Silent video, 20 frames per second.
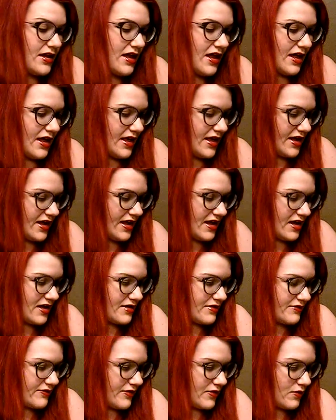I
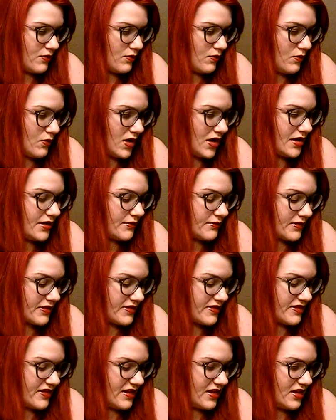have one
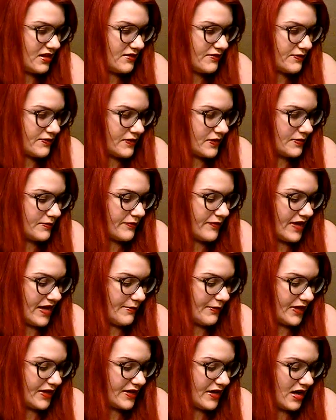receipt from
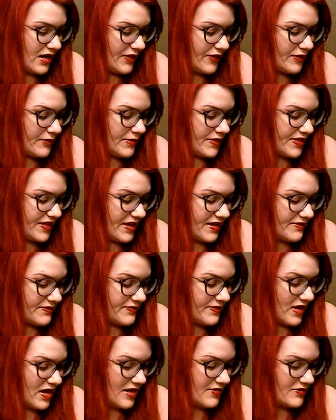Family Dollar with a
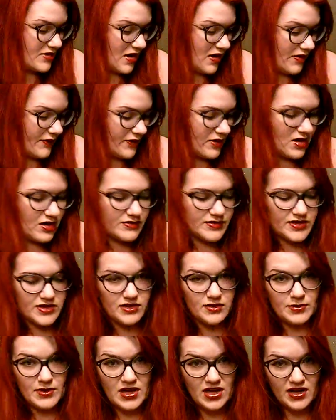$5 off
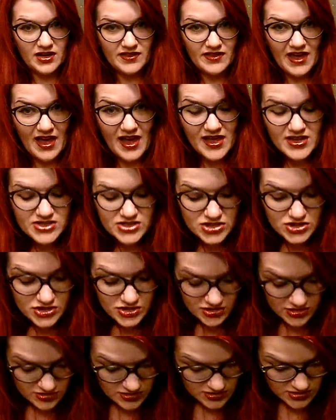coupon attached.